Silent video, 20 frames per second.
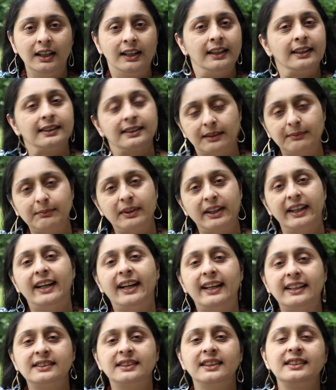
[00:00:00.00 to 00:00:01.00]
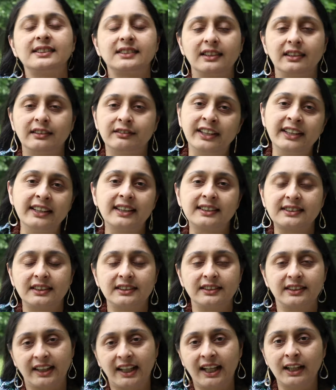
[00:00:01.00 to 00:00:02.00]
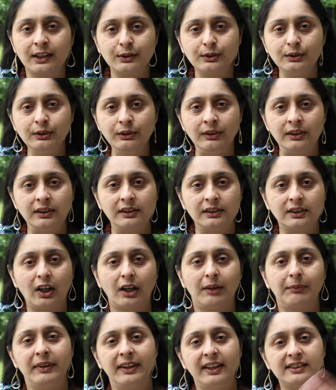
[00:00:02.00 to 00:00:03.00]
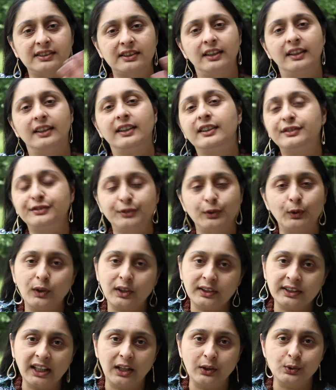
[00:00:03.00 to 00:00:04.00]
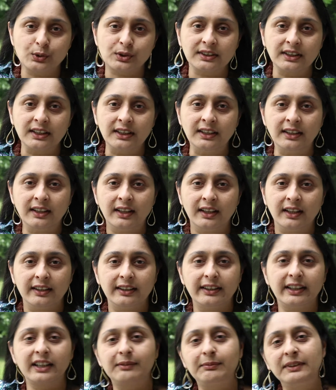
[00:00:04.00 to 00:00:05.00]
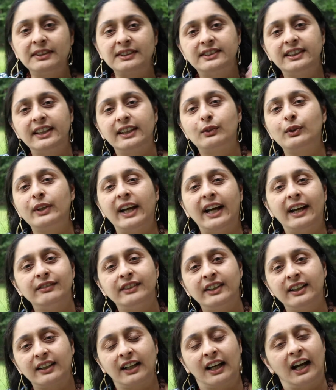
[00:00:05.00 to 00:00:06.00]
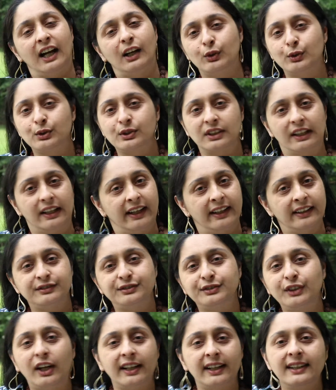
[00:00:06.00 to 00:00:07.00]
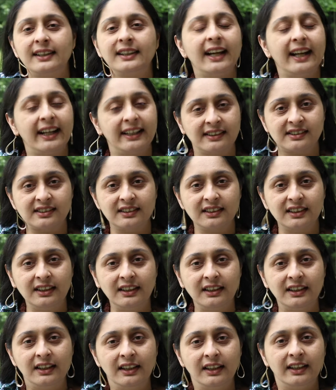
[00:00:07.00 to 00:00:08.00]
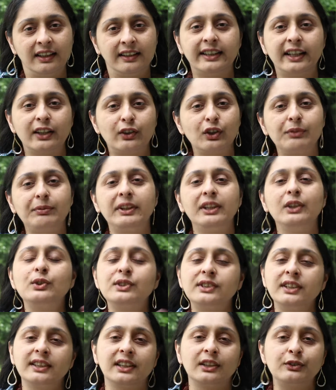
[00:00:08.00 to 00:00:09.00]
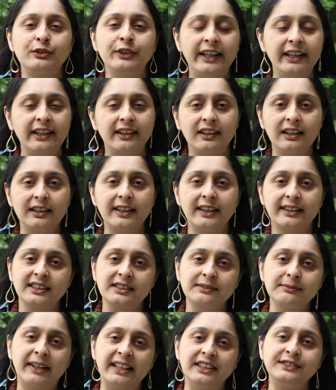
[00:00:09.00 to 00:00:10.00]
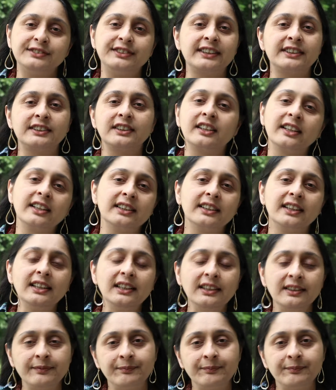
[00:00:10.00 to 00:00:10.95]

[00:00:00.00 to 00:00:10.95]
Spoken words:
Somebody has this Venus and Rahu combination in the 4th house. That means they could have their house in foreign lands. They could be using the vehicle that is manufactured in the